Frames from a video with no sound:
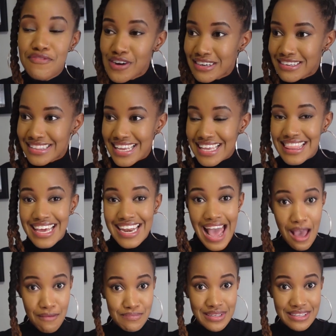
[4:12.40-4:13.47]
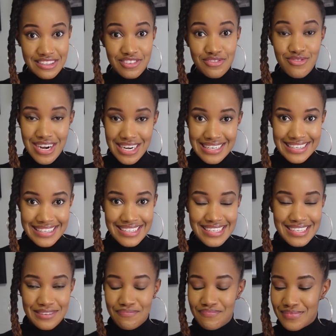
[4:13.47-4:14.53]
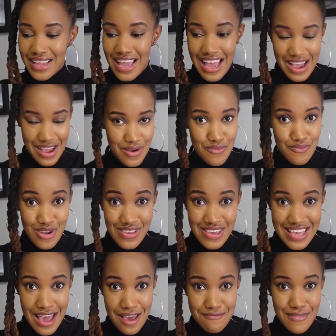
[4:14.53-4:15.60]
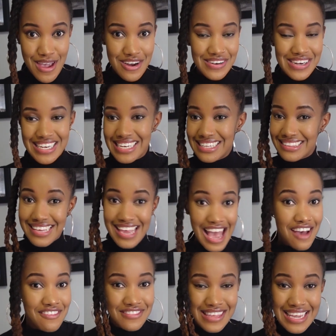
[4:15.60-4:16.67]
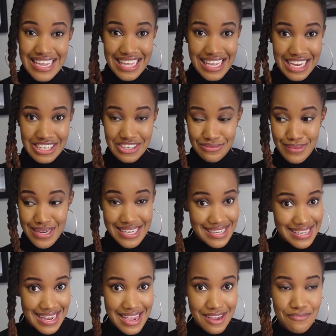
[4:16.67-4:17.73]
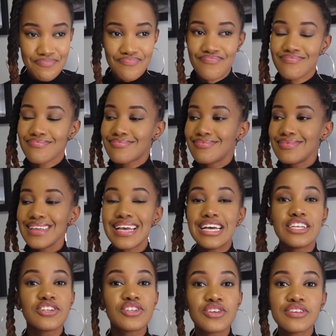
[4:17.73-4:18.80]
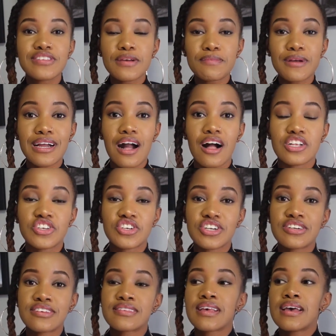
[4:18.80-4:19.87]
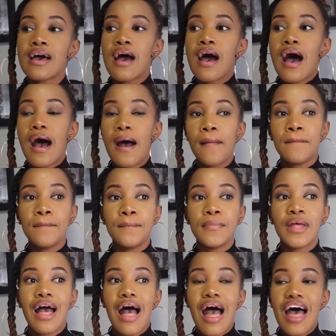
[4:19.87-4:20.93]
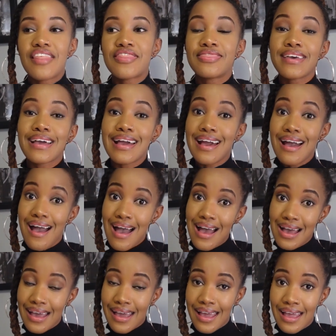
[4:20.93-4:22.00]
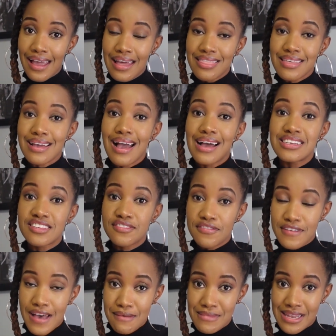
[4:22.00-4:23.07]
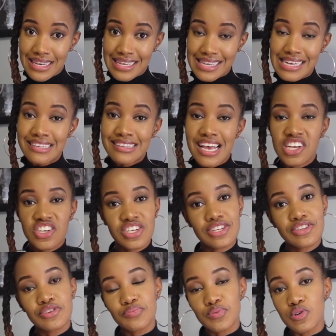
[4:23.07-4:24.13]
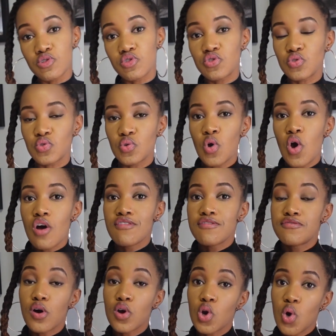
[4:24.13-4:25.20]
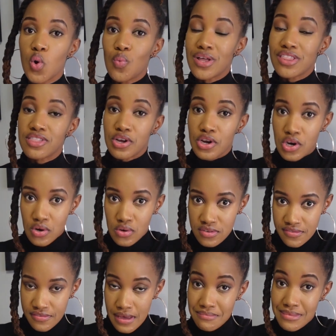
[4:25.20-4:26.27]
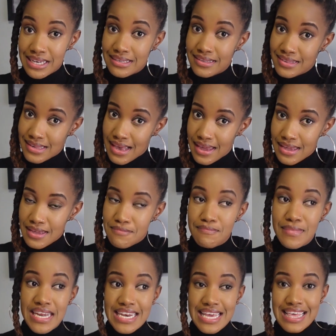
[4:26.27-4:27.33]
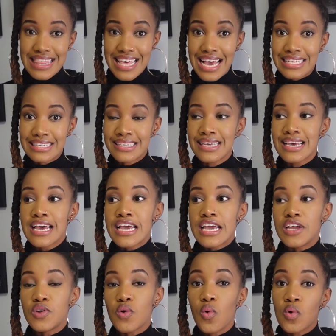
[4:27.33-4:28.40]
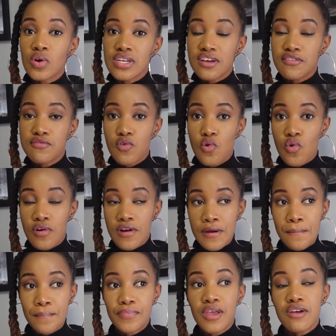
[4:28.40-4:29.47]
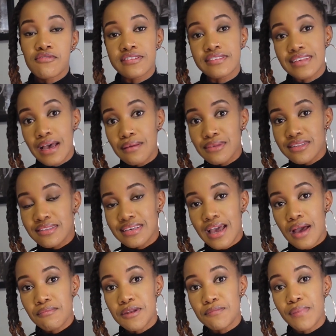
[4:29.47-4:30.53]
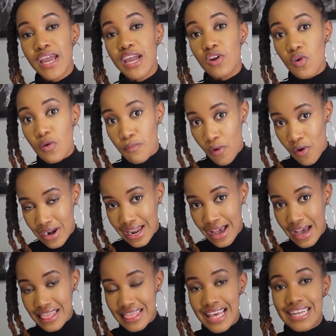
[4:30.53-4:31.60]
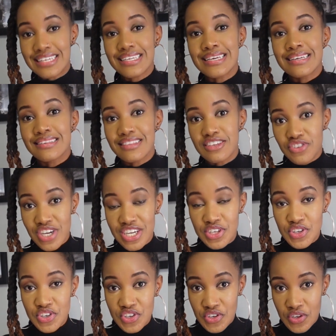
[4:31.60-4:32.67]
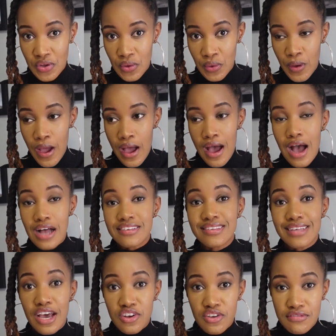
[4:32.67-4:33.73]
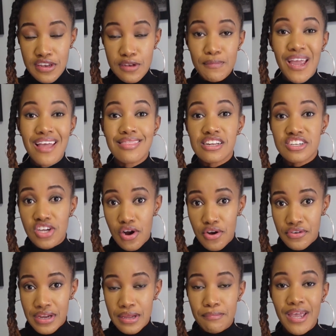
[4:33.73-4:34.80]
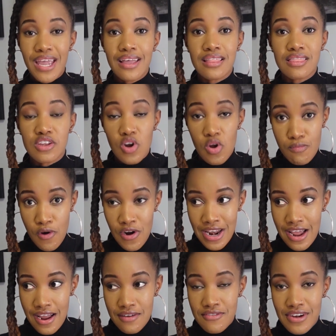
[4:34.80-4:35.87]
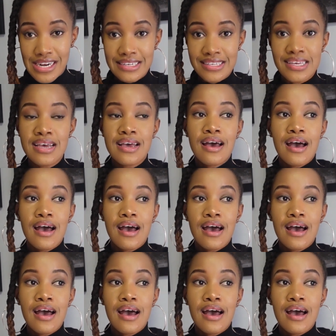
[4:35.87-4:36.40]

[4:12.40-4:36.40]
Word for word: first thing that happens, right, when you get married, let's say after engagement, né? Two separate cultures. The guy's family is actually supposed to follow what the girl's family say, meaning that in order for Simon to come and pay lobola, that is the traditional side of it, paying the dowry, paying the lobola, right?